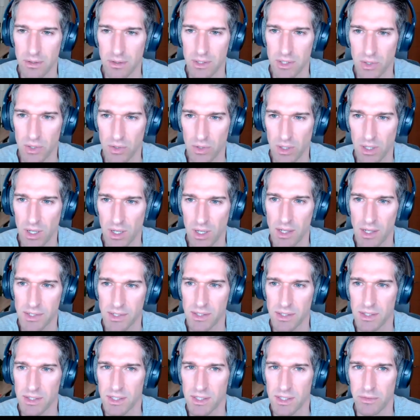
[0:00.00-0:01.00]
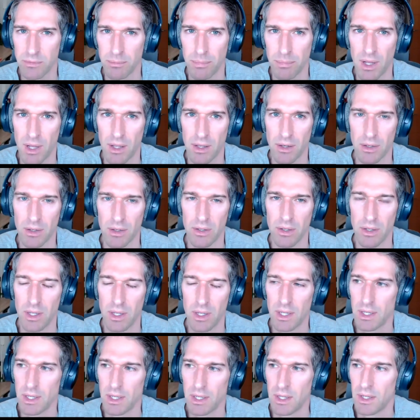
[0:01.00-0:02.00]
Tucker Carlson, Stephen Bartlett,
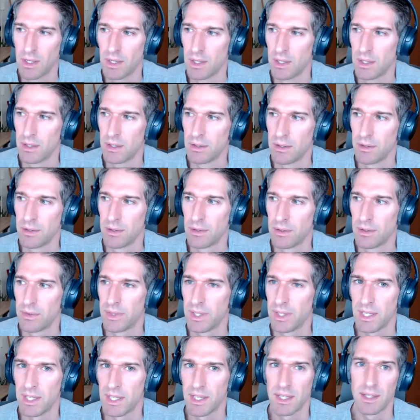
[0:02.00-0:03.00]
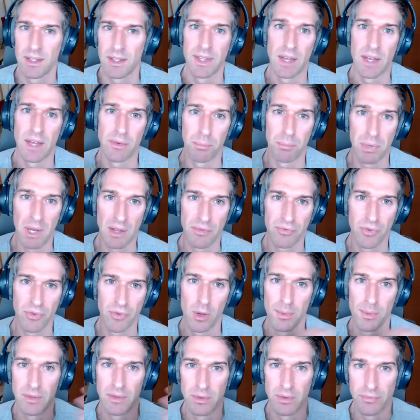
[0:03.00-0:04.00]
they have a
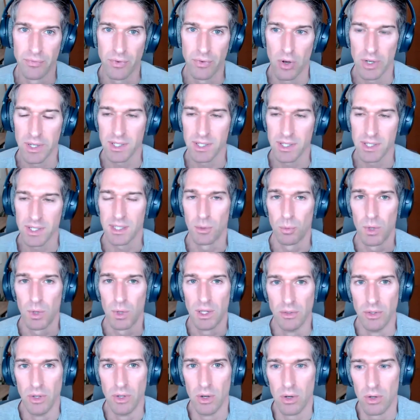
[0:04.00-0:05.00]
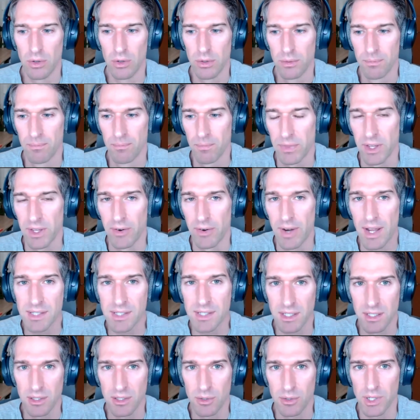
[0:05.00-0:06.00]
platform, they have a voice, they're well known, they're
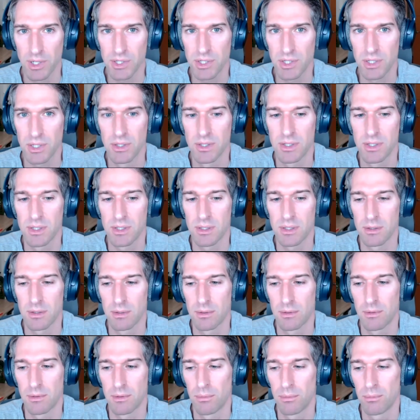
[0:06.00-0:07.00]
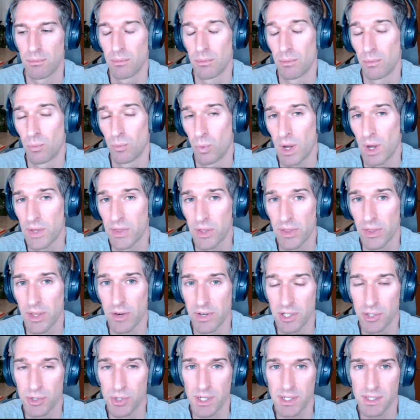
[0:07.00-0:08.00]
asking questions, whether
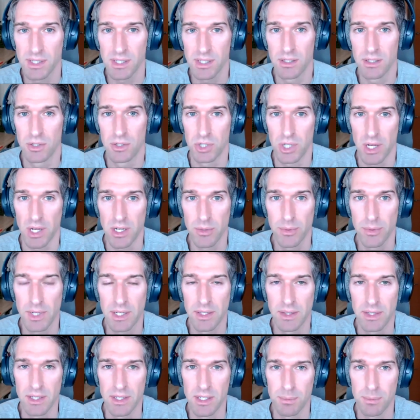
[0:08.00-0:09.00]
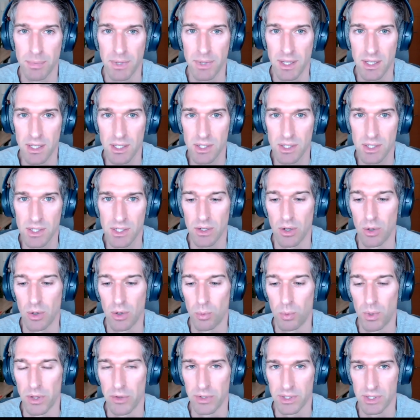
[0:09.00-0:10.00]
they're interested genuinely in this space or
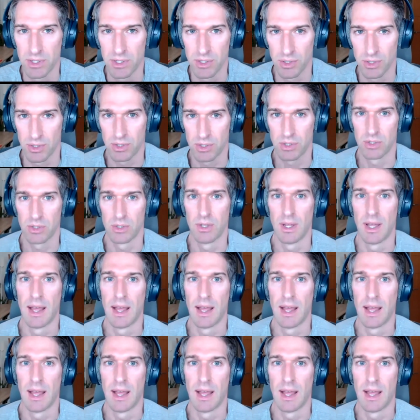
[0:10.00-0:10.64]
whether it's just to